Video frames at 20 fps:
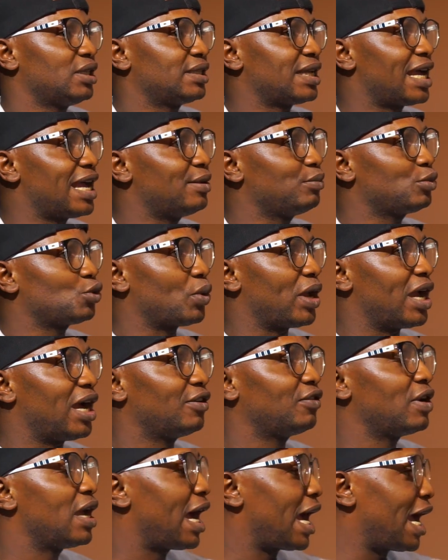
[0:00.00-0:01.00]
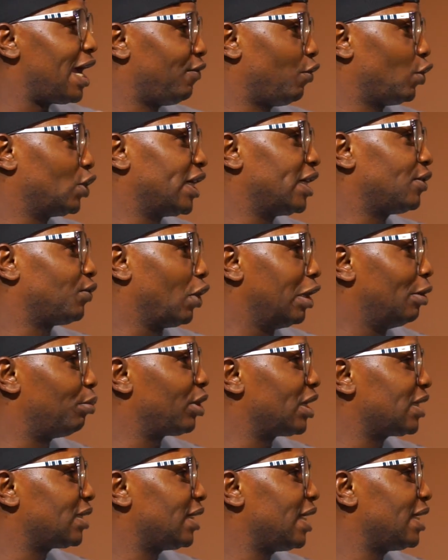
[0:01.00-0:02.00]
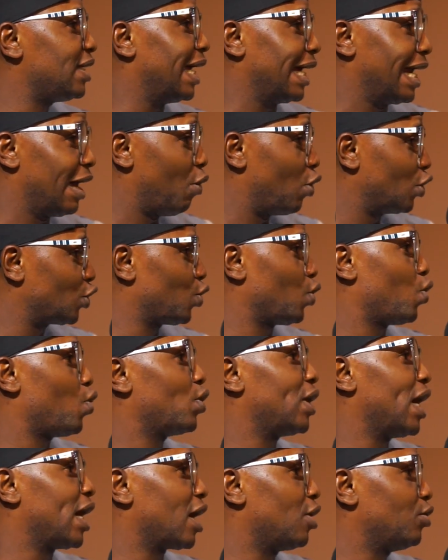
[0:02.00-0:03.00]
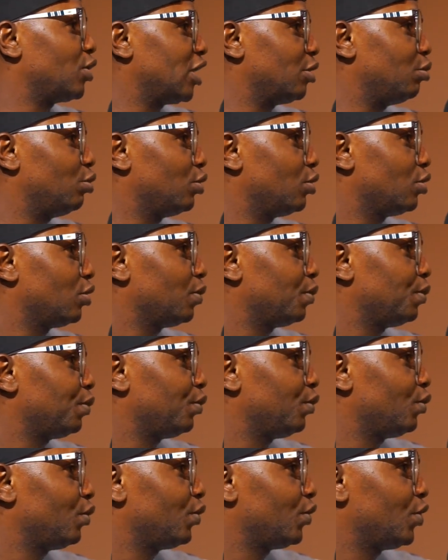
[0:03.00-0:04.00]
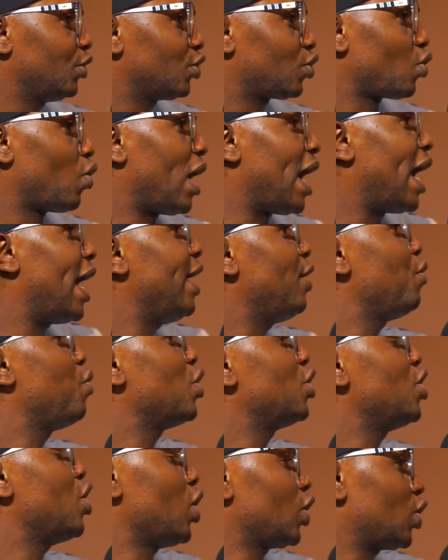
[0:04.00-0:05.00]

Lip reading: times we have, I voted for a president that I want to hold accountable. So I will not